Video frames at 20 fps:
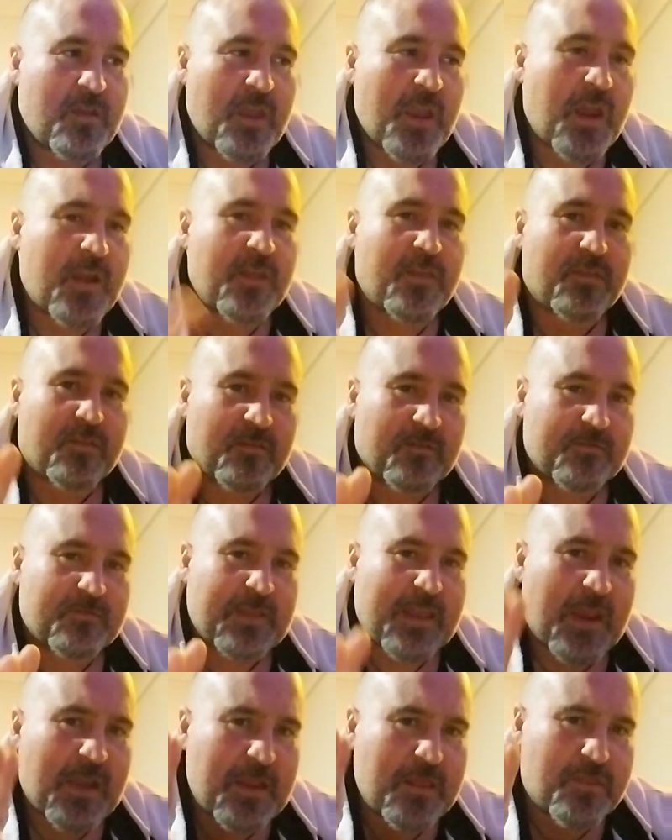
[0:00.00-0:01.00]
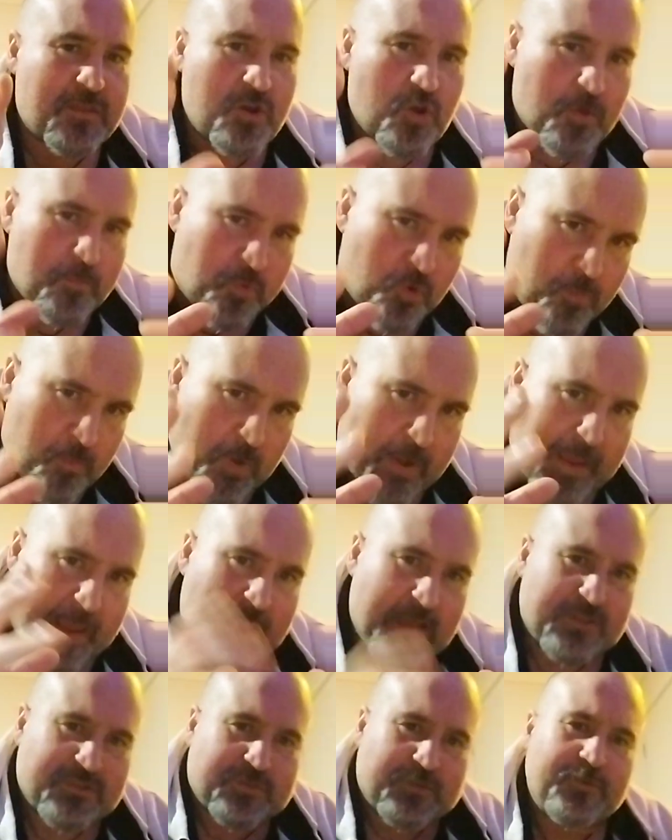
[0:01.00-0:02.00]
Anything I put my
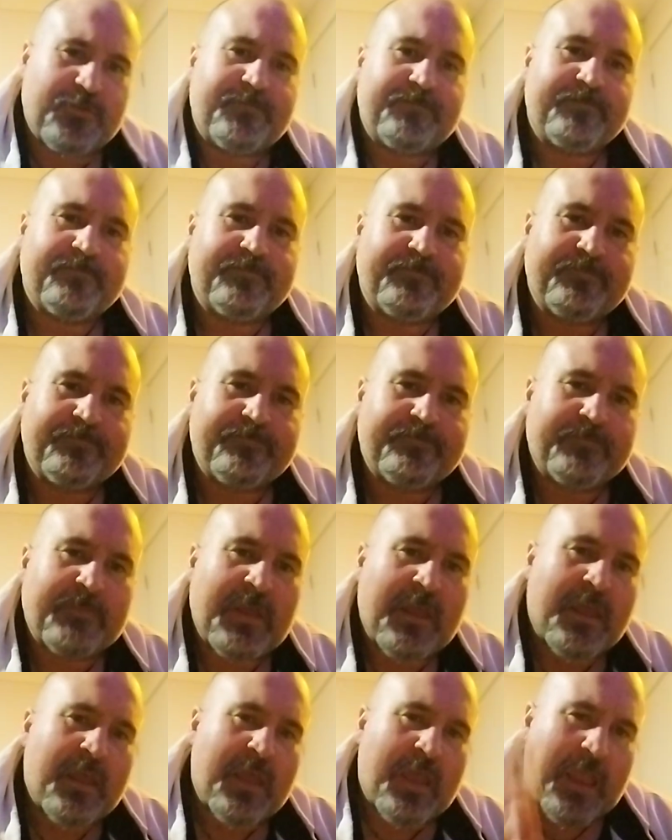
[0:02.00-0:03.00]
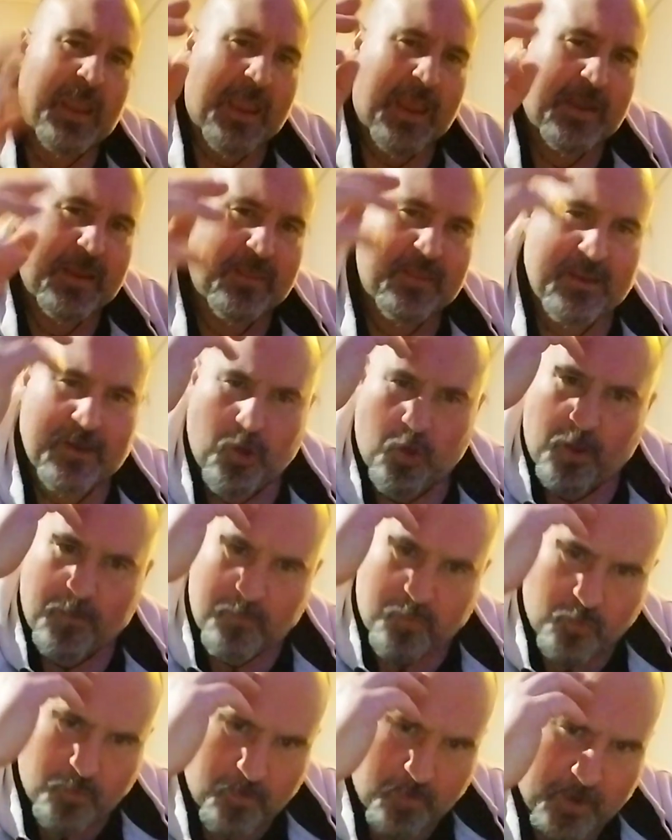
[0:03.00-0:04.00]
hands to, anything I
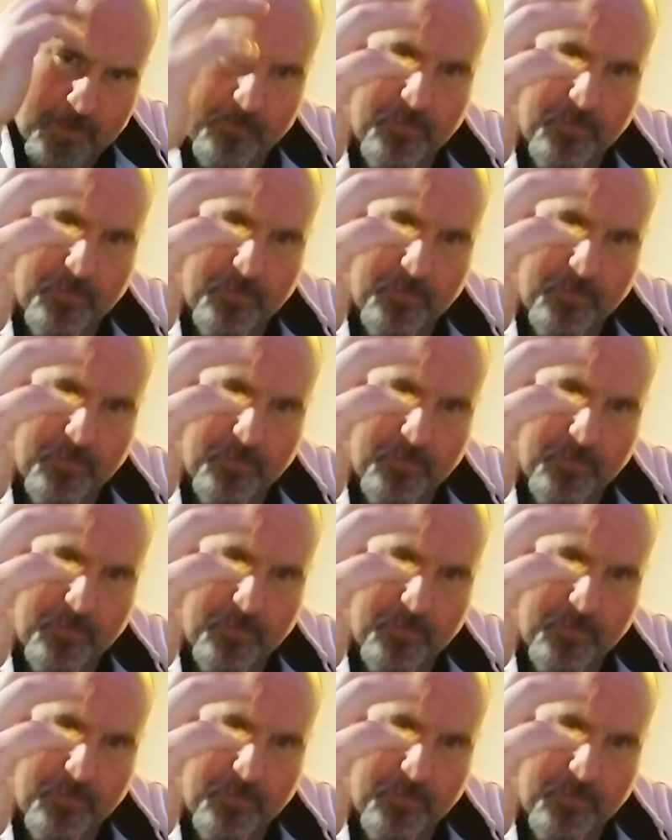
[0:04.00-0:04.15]
put my